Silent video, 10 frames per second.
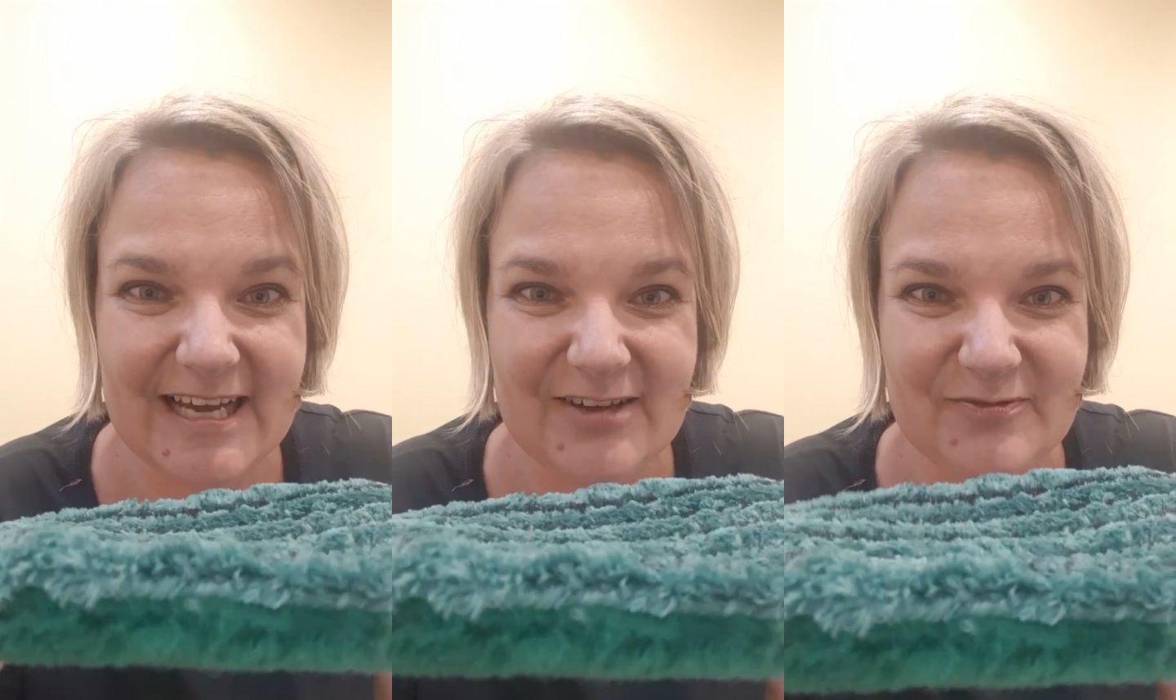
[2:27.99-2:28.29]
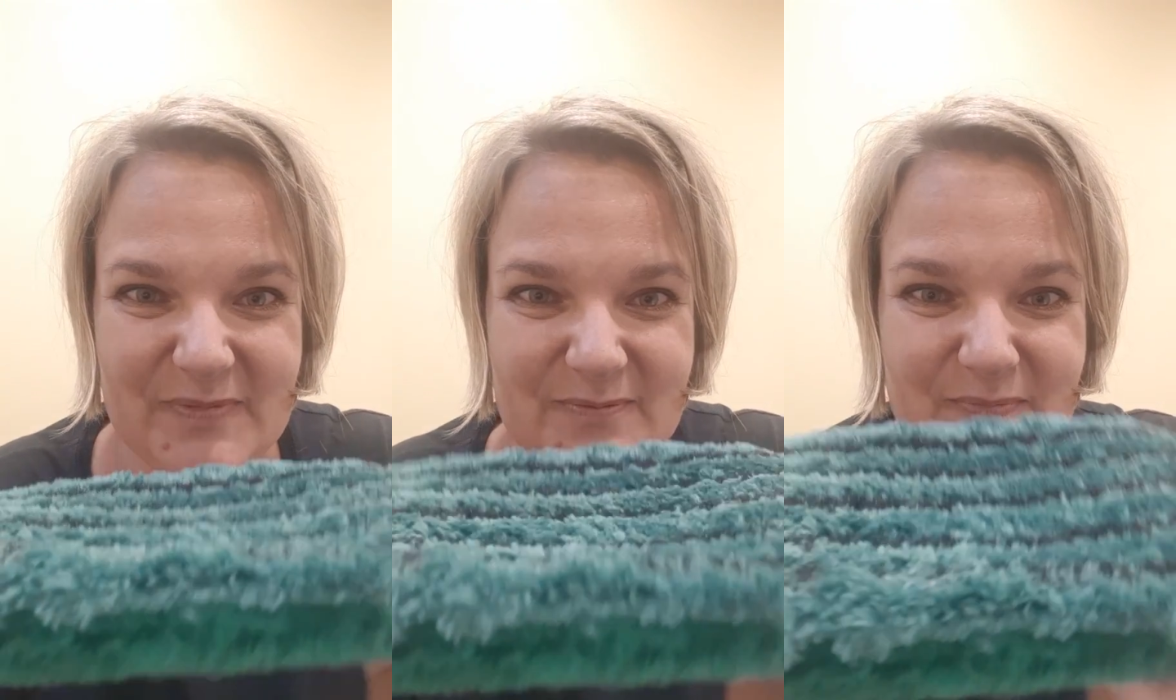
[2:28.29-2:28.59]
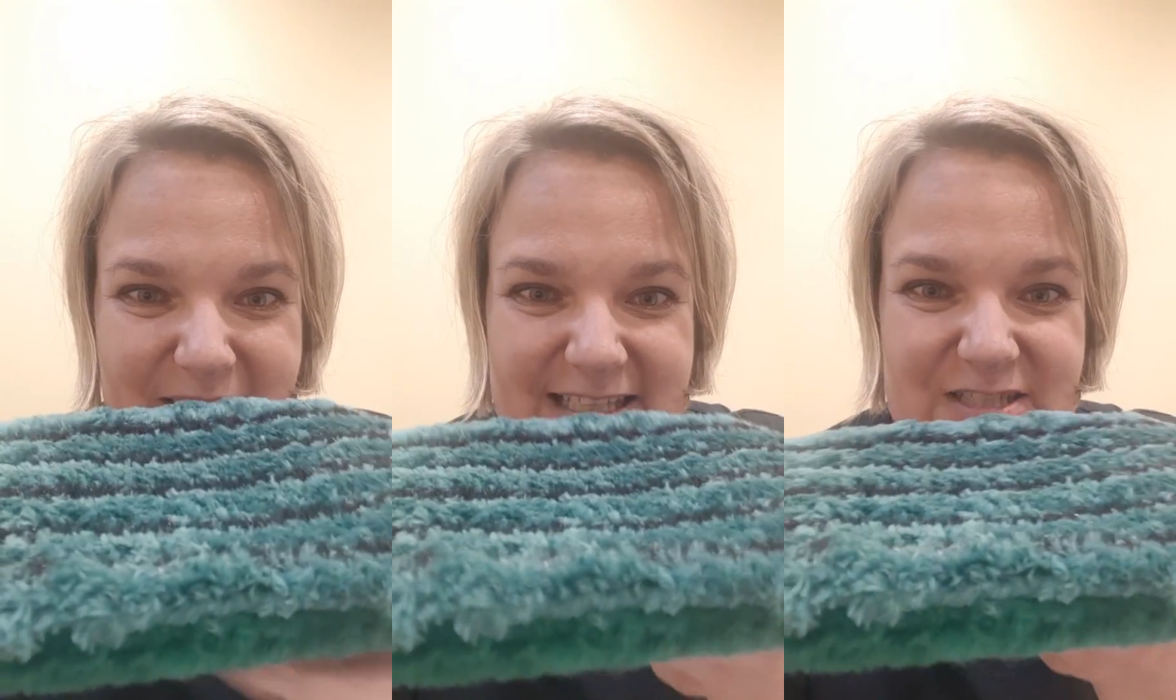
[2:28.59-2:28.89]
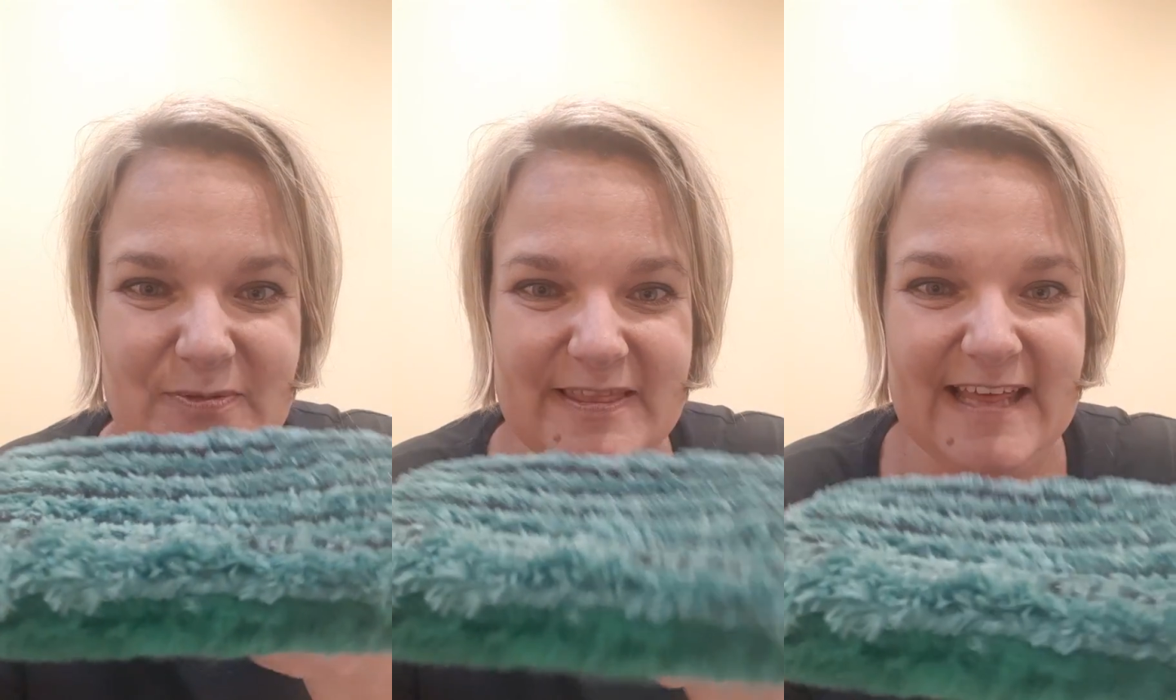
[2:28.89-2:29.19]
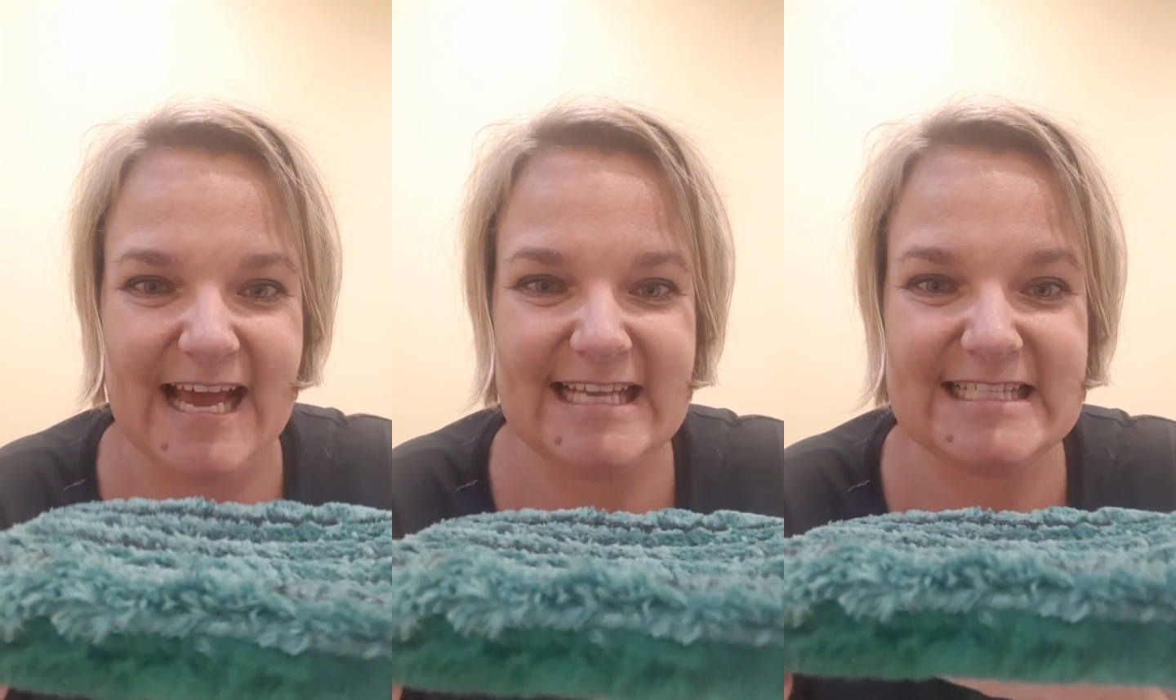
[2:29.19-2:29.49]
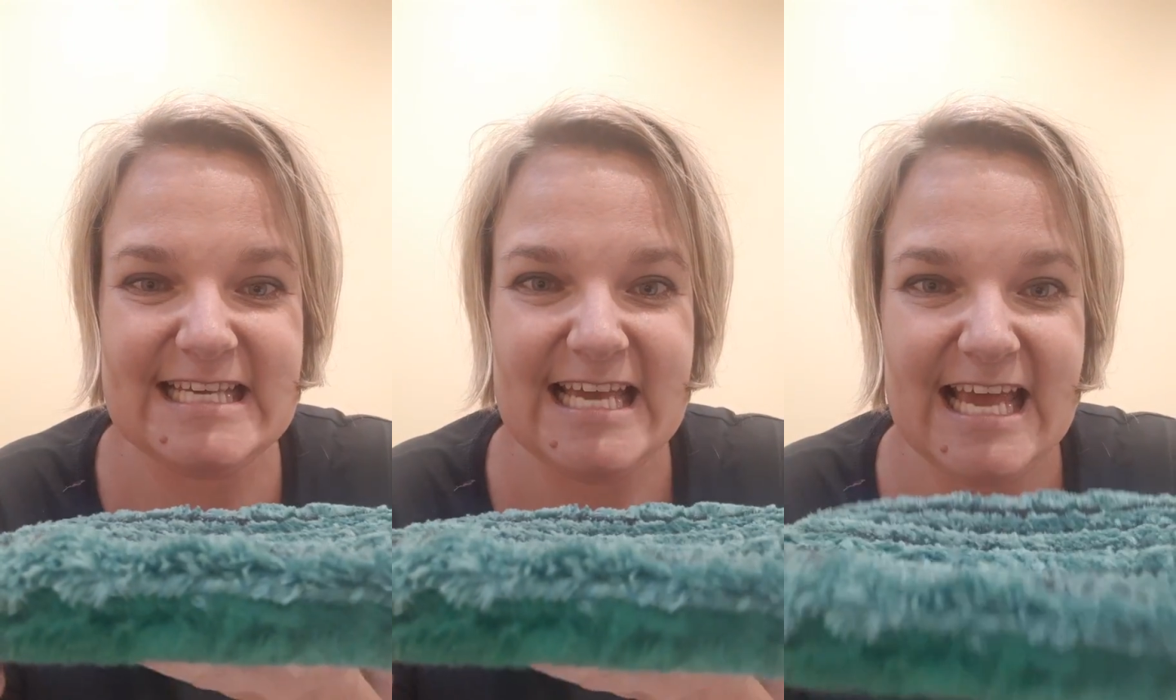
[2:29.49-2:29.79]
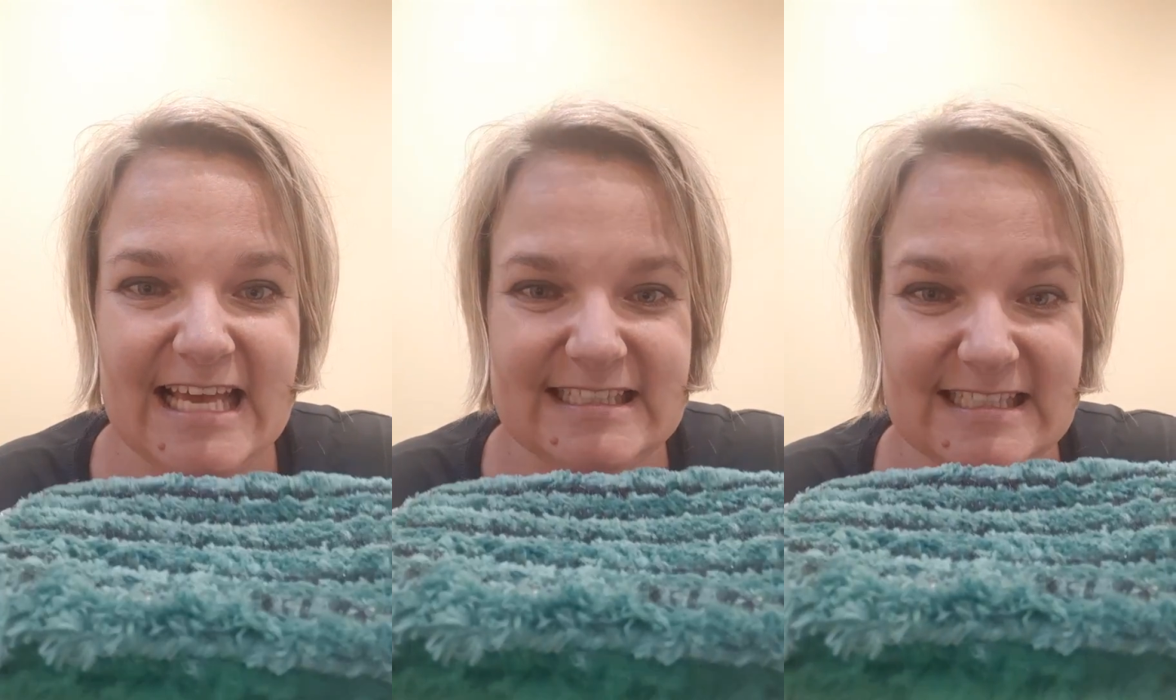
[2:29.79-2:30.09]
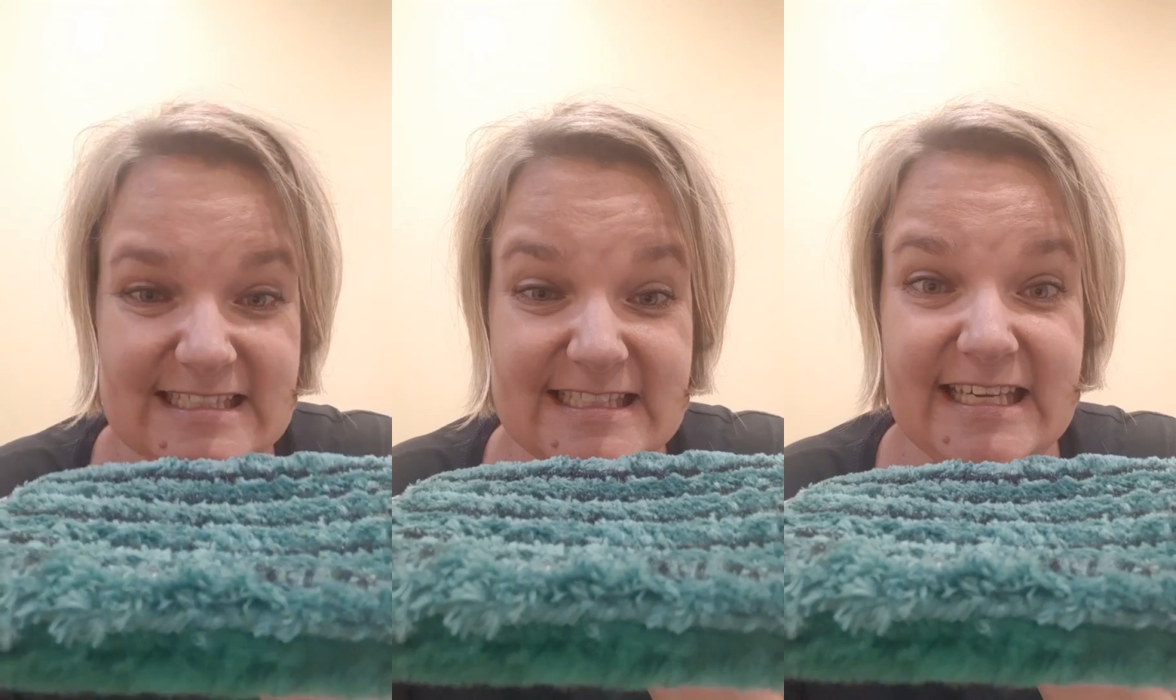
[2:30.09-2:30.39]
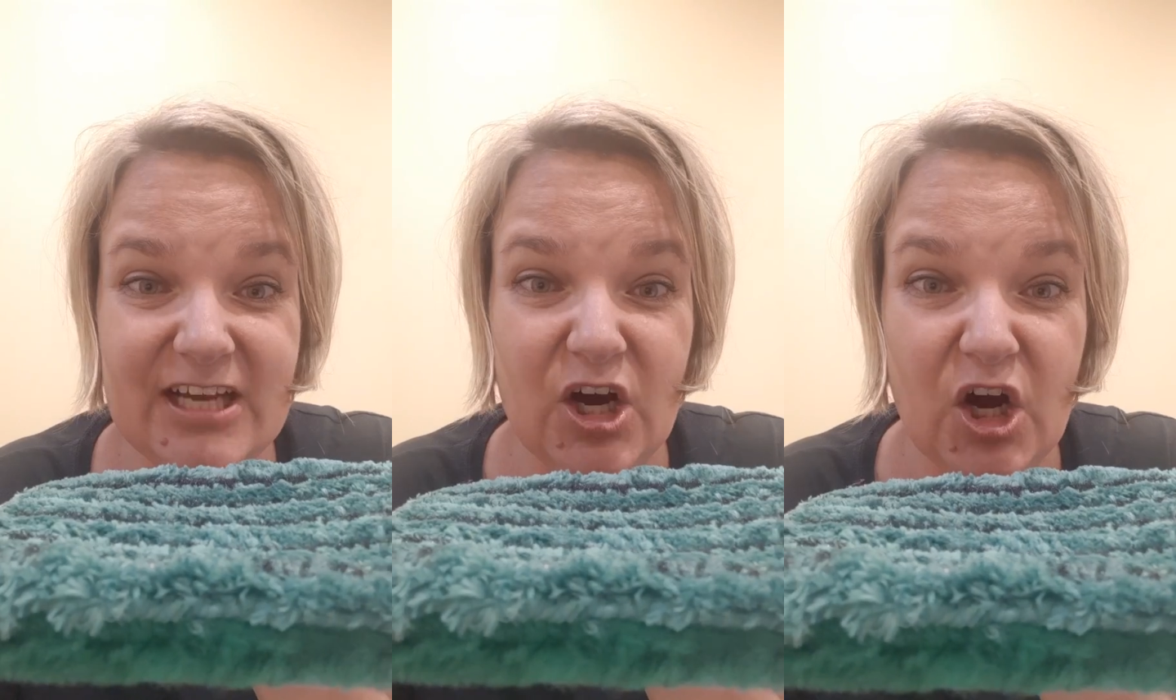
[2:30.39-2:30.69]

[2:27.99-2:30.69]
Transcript: I've been blessed with that to see